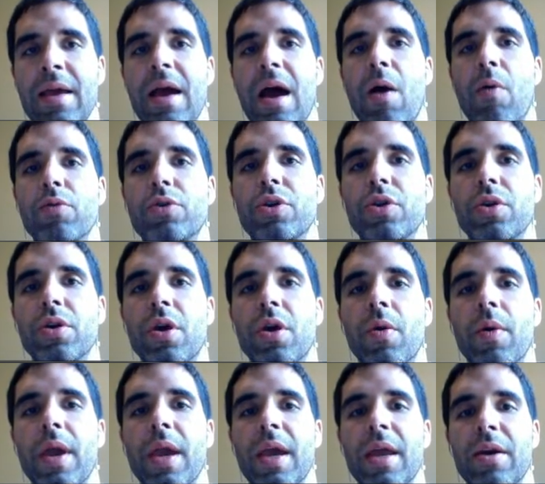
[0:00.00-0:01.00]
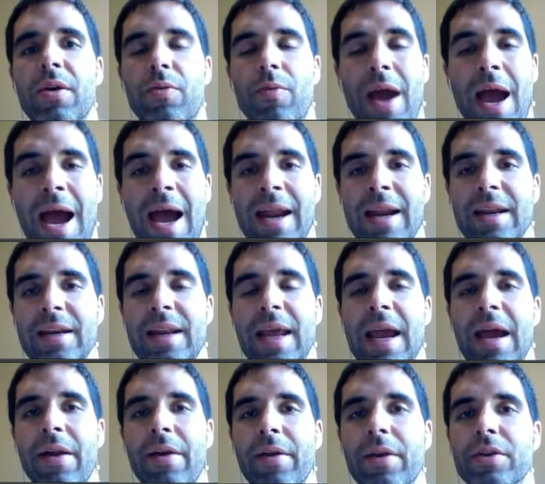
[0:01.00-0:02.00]
I want you to go ahead and ride it
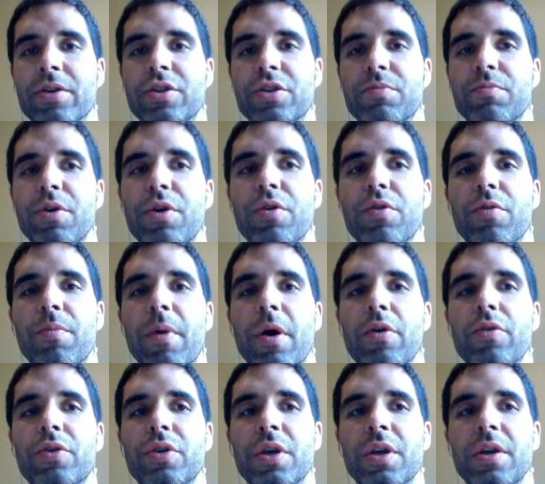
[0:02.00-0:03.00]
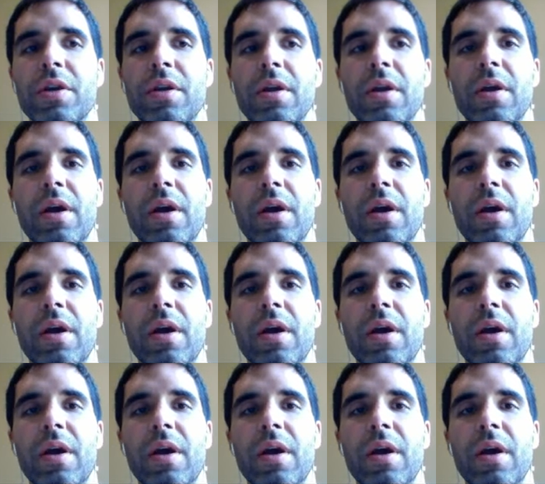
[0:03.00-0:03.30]
down in a smooth motion